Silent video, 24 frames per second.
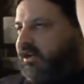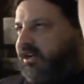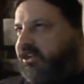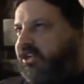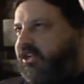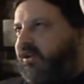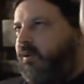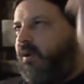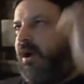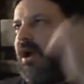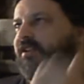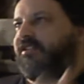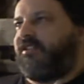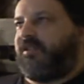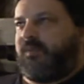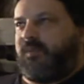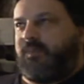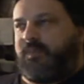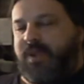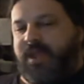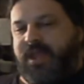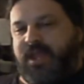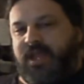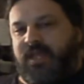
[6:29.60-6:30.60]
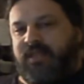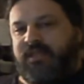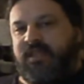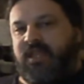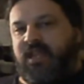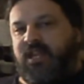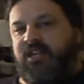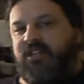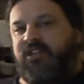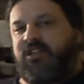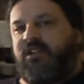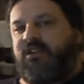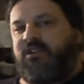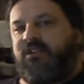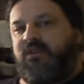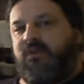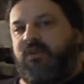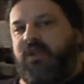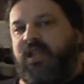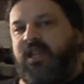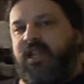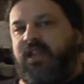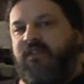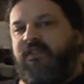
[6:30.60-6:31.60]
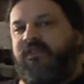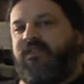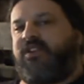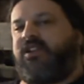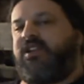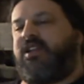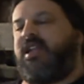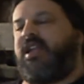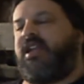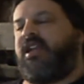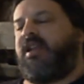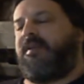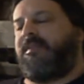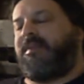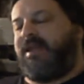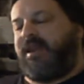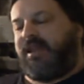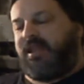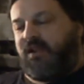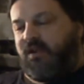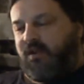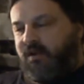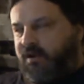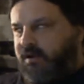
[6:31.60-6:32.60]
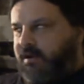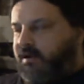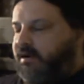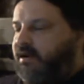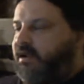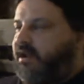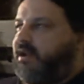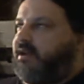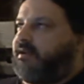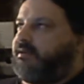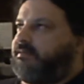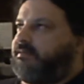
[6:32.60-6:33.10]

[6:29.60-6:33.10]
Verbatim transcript: she wasn't paying attention to if she ended up getting hurt or not.